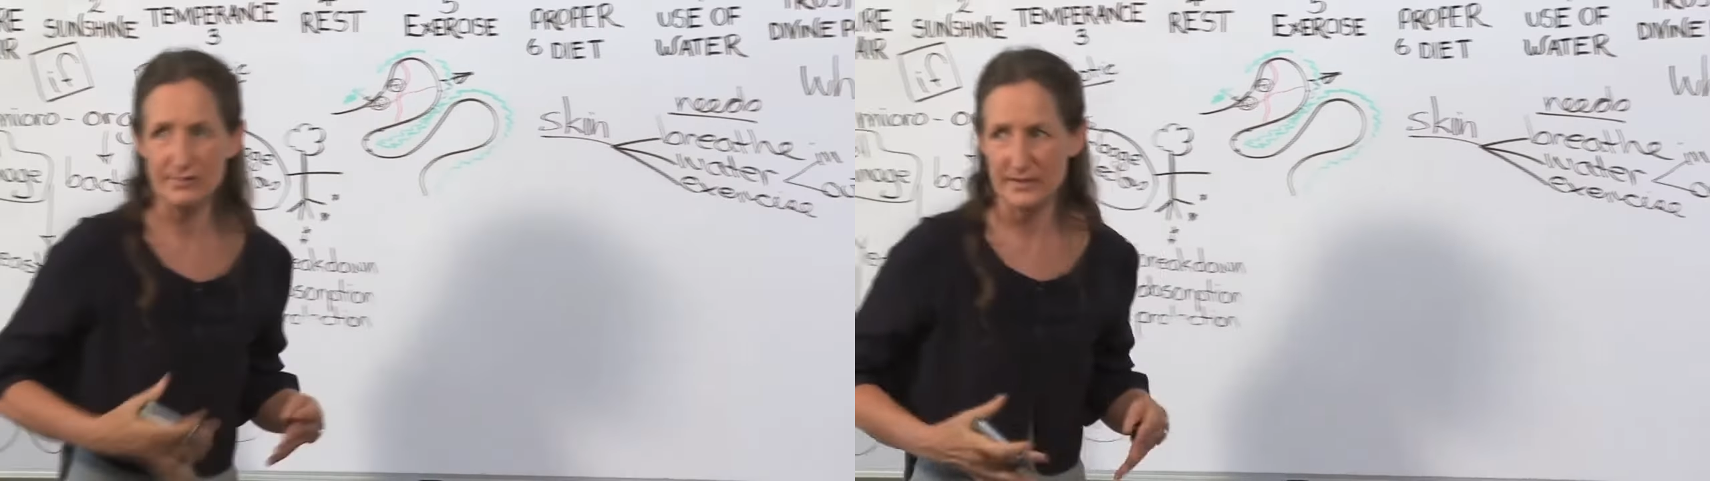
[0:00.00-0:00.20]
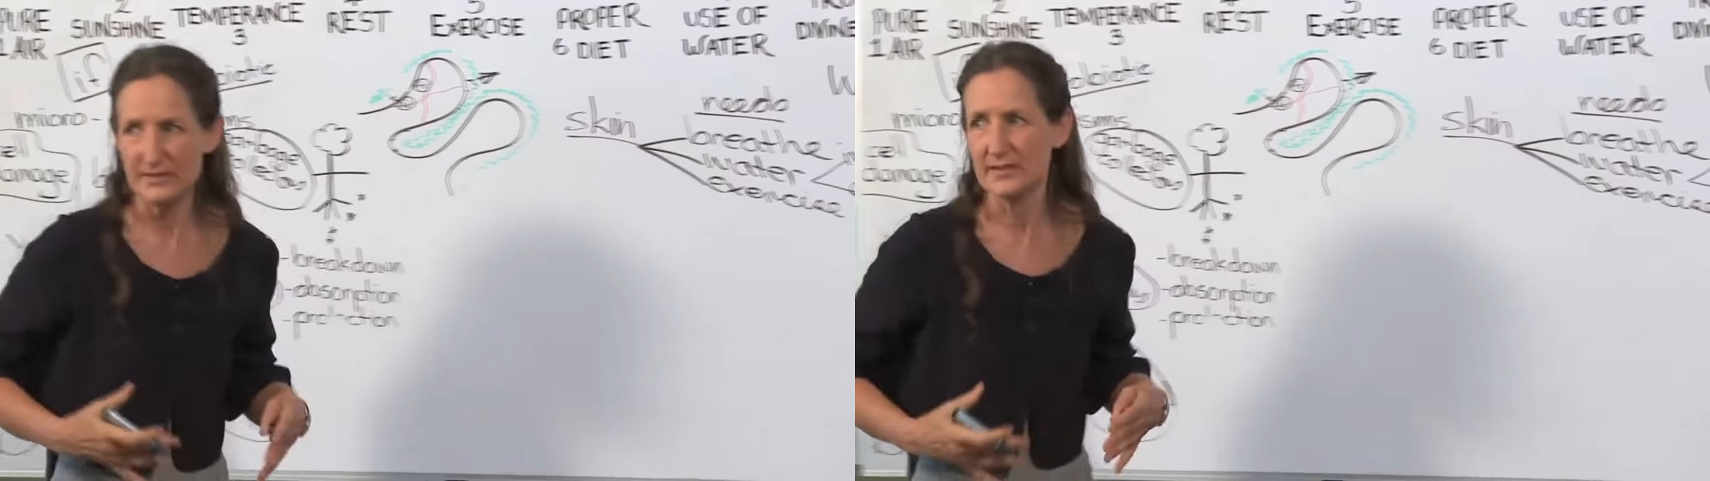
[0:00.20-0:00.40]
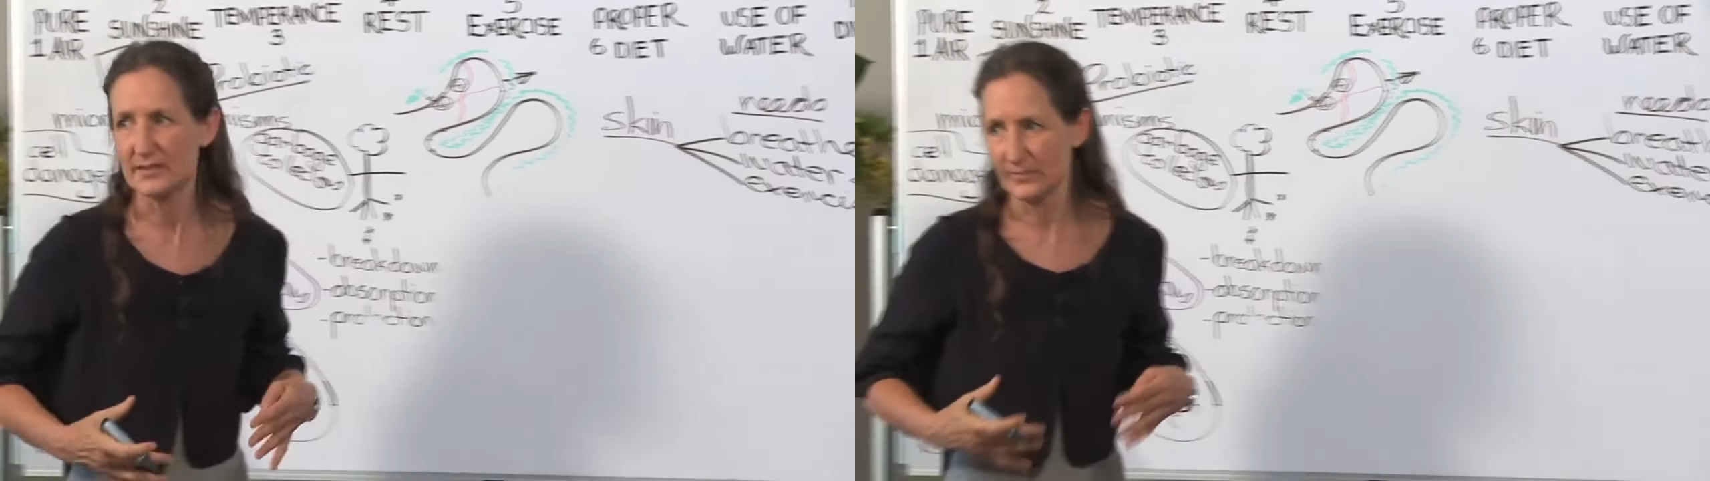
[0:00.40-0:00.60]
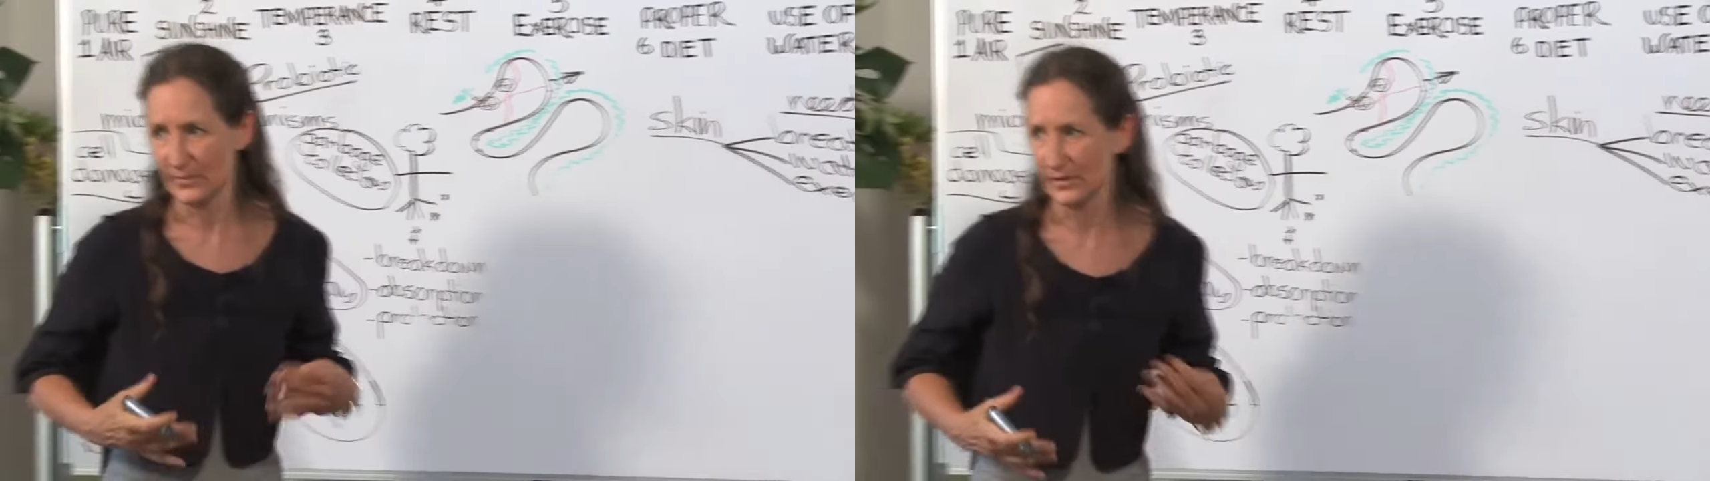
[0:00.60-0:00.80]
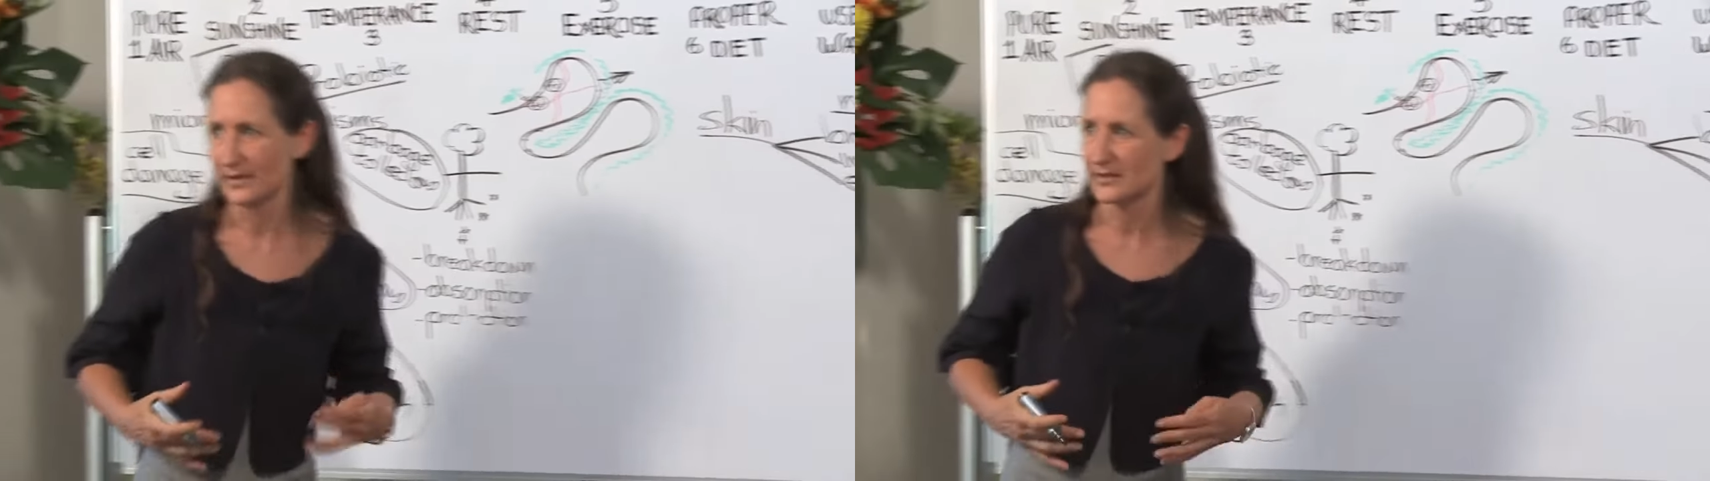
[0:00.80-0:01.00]
increases the
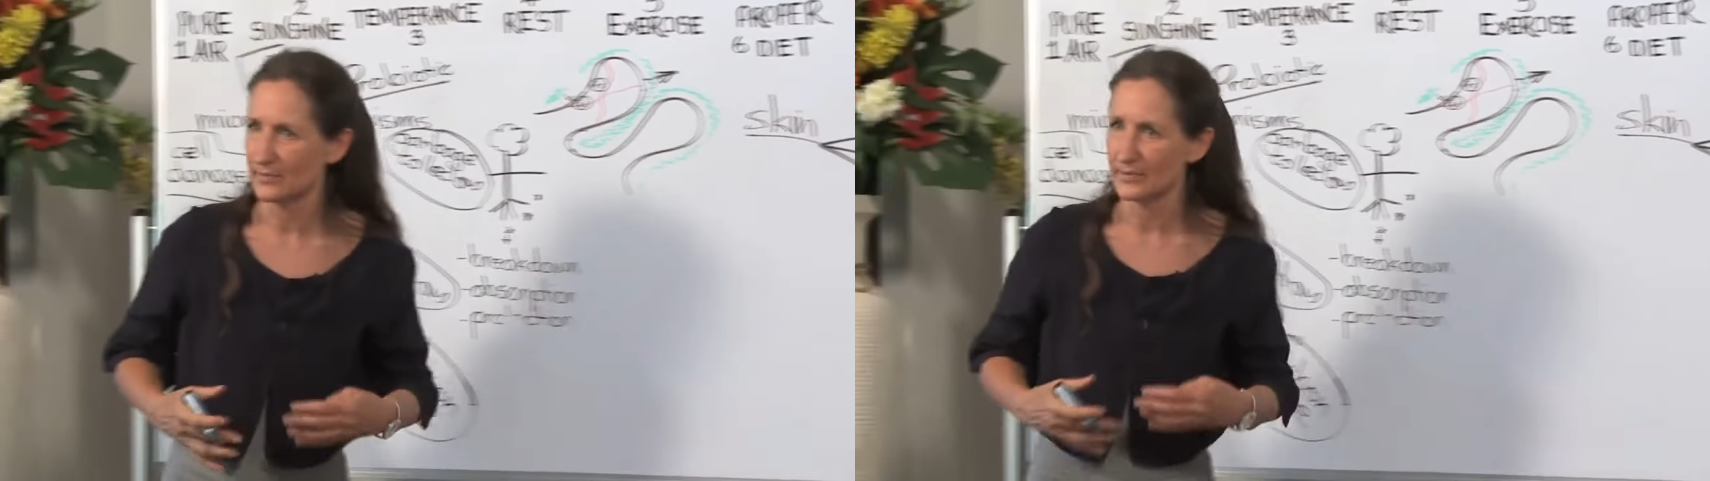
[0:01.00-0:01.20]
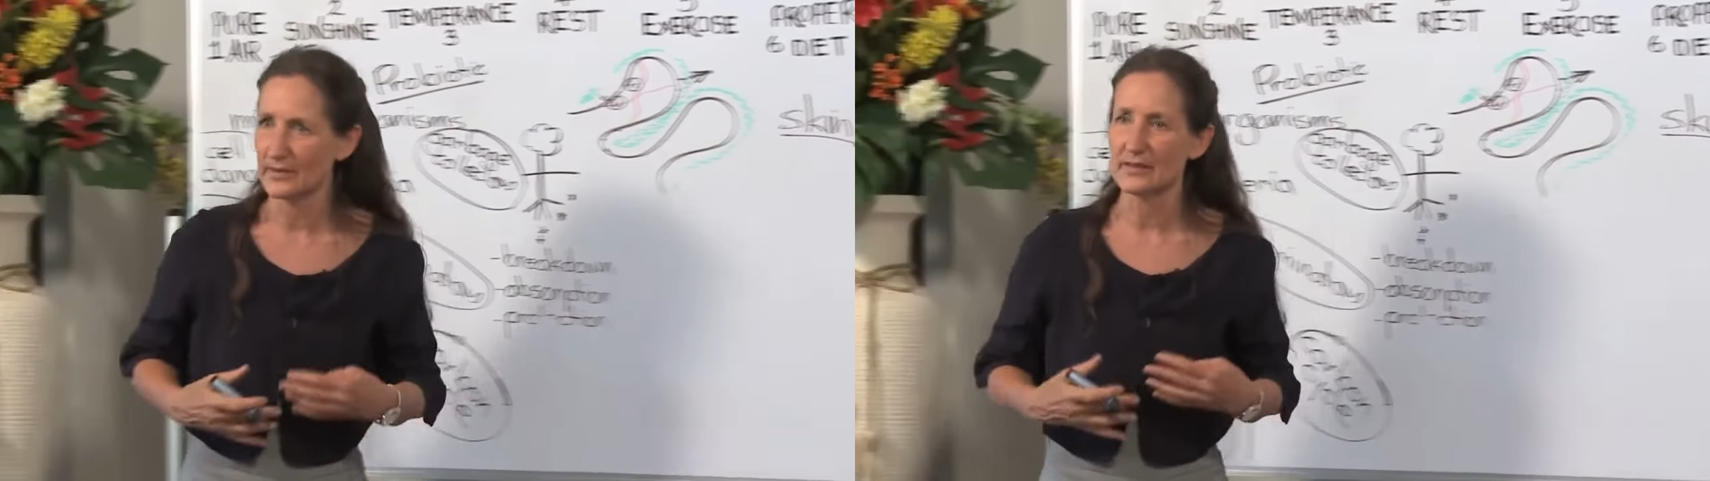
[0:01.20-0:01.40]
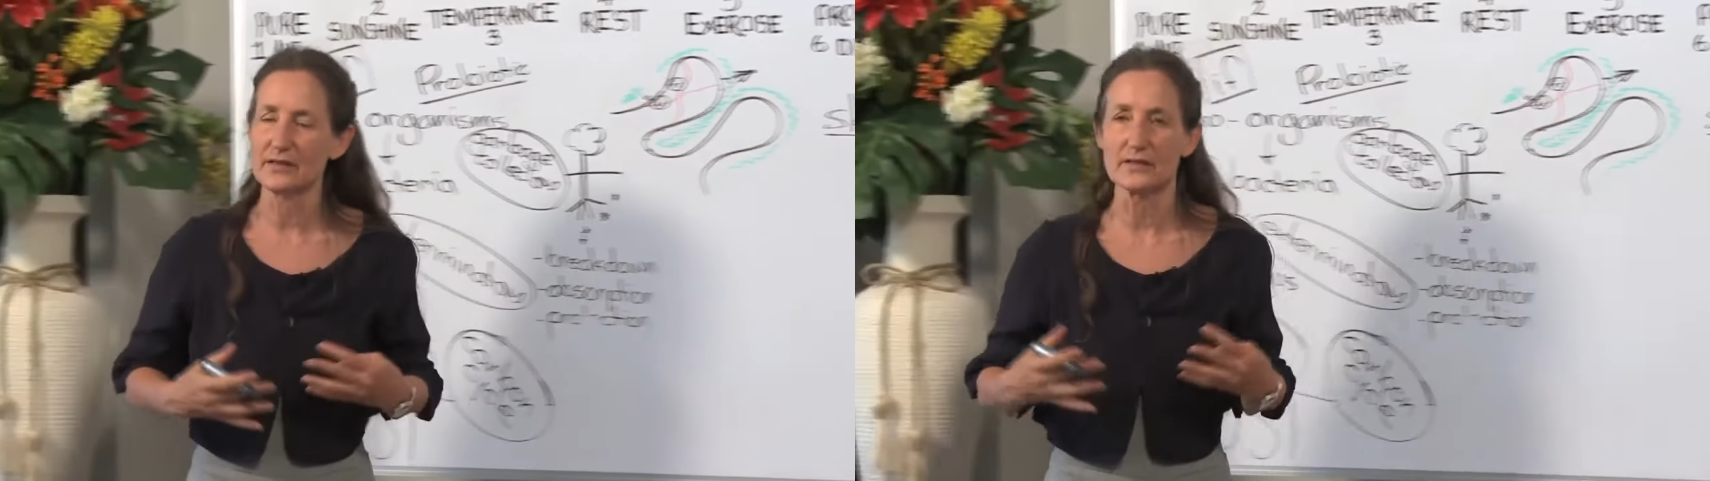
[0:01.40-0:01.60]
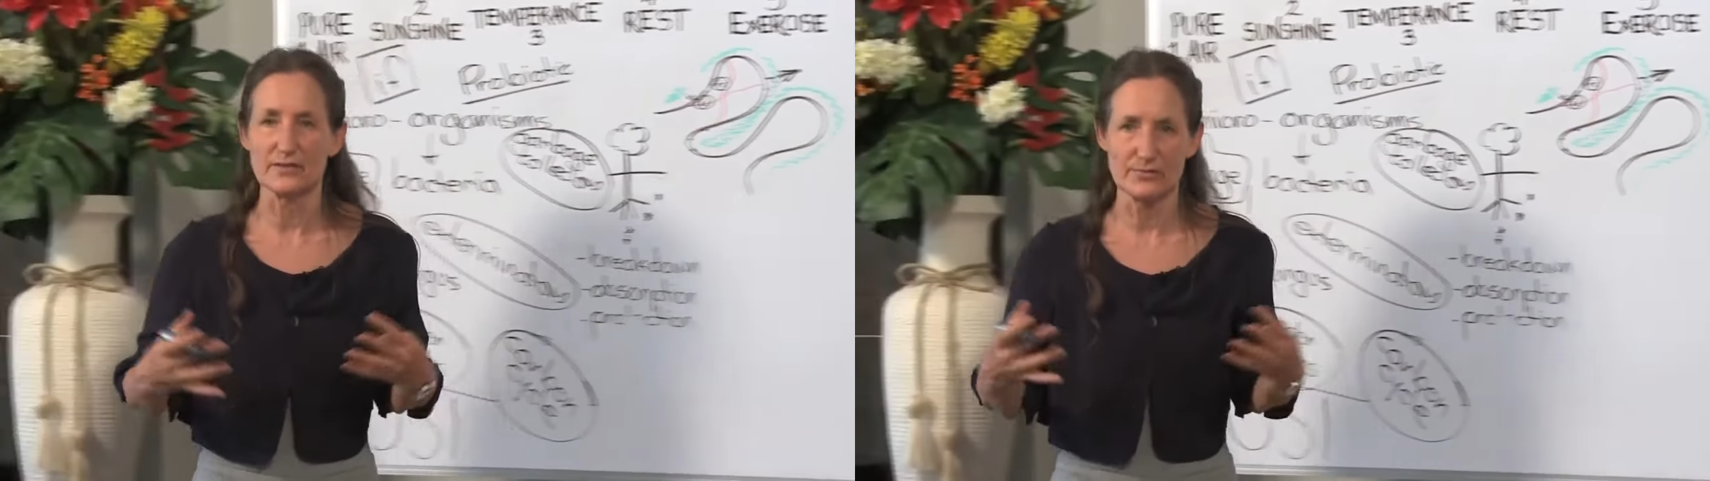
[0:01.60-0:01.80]
body's ability to